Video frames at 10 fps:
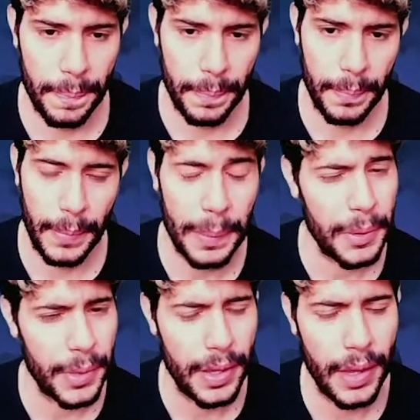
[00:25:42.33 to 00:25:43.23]

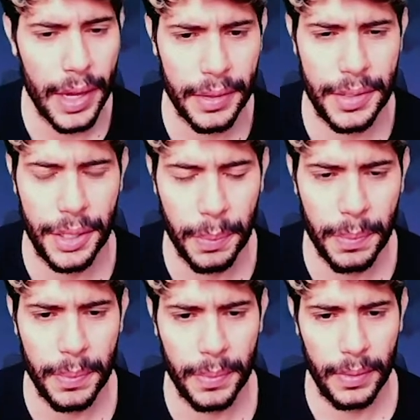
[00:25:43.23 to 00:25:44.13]
Maybe with that chip,
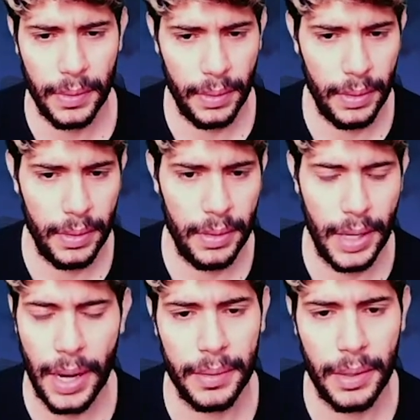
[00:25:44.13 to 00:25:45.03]

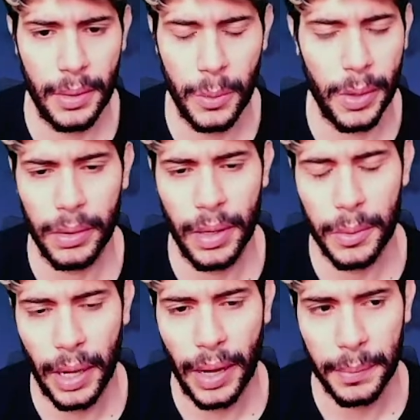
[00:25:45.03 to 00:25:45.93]
yeah, that
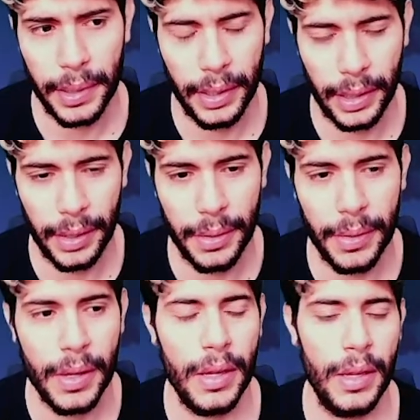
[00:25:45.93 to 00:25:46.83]
would have been a KO.
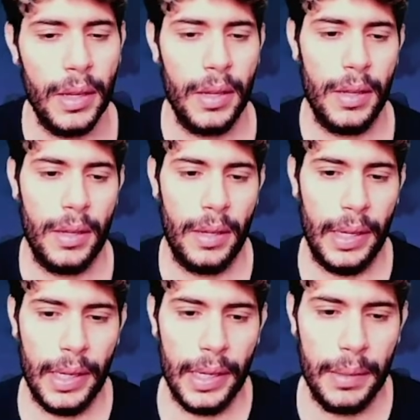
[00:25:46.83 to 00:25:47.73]

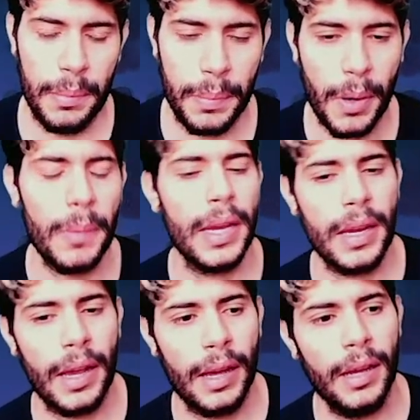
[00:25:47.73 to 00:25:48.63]
And
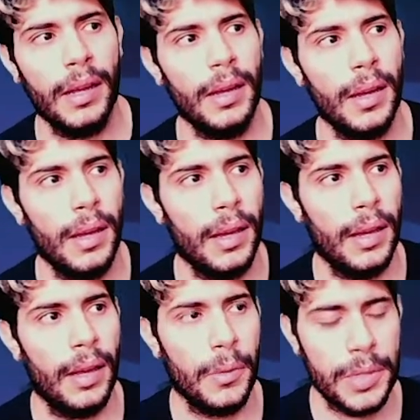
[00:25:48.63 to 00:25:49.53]
probably
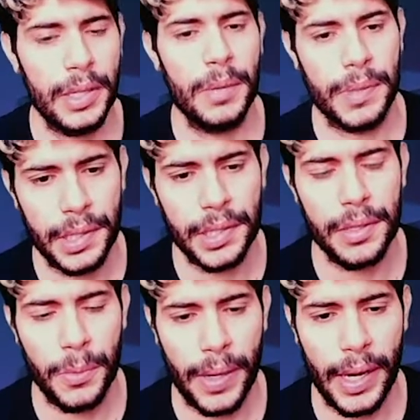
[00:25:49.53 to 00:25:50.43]
I was in a
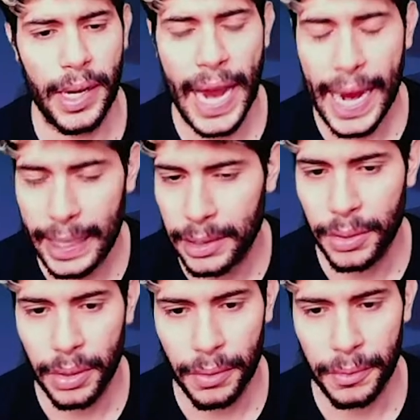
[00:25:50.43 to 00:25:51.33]
position where I had
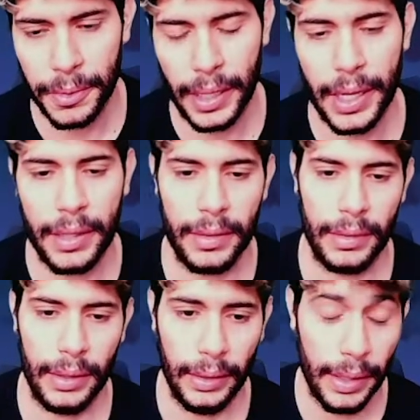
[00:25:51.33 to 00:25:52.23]
to go for that,
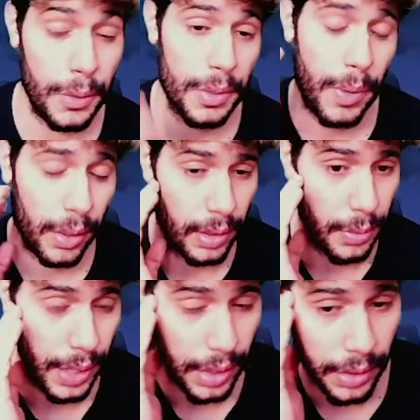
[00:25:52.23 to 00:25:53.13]
and that was my only
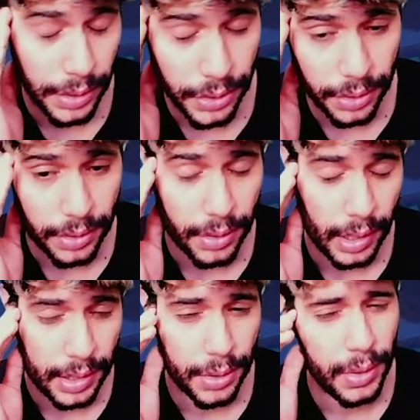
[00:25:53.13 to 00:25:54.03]
winning condition, so
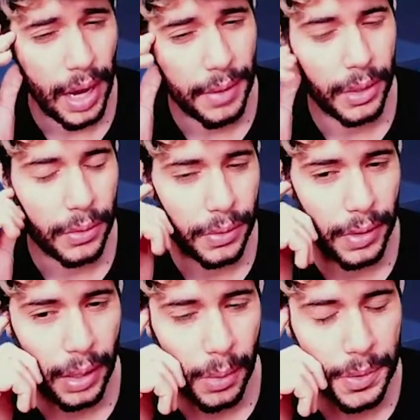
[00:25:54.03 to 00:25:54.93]
I should have gone for
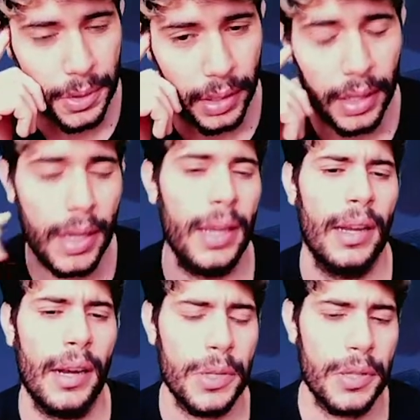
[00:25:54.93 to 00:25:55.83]
that option.
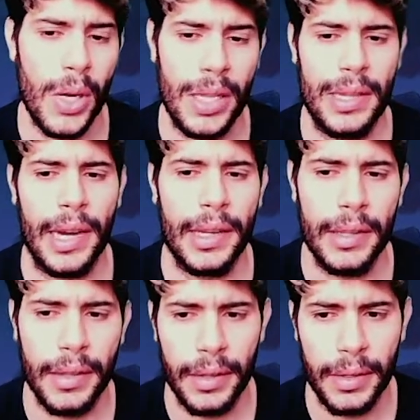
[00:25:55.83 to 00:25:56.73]
And I was not
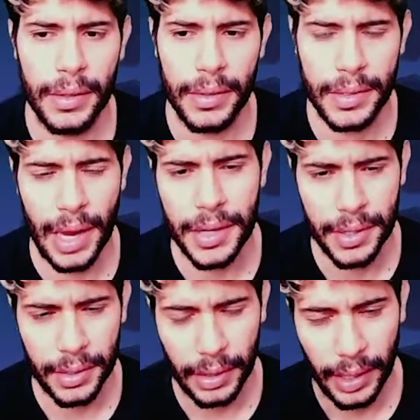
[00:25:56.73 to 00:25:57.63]
attacking the
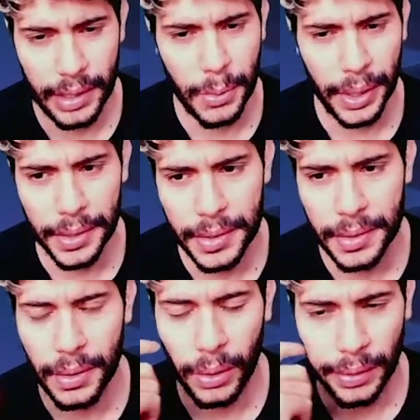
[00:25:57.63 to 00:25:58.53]
Zacian
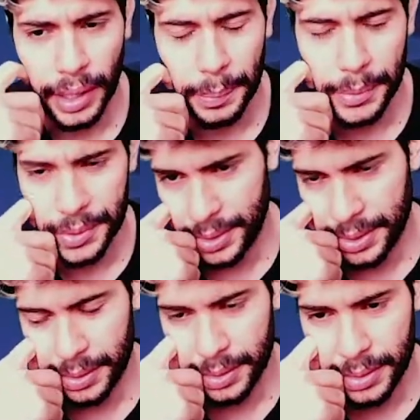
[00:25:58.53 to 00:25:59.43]
anyways on that
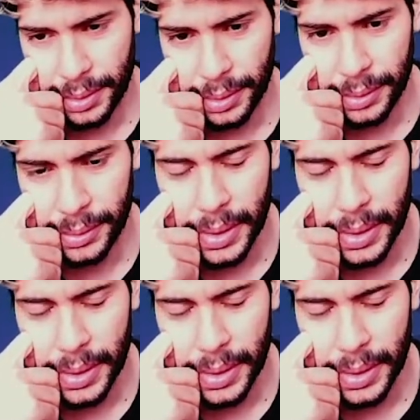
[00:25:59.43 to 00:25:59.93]
position, so